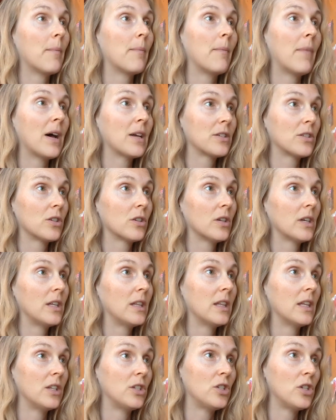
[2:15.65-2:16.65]
muscle
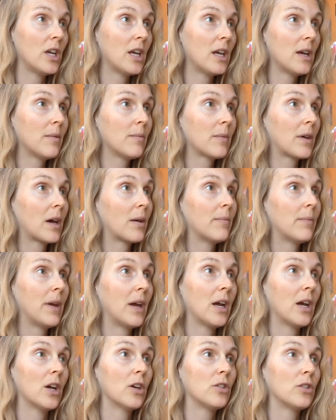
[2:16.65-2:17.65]
in the gym
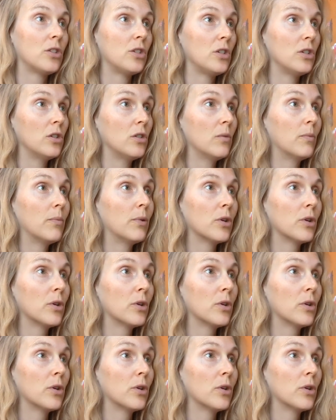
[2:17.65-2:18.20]
compared to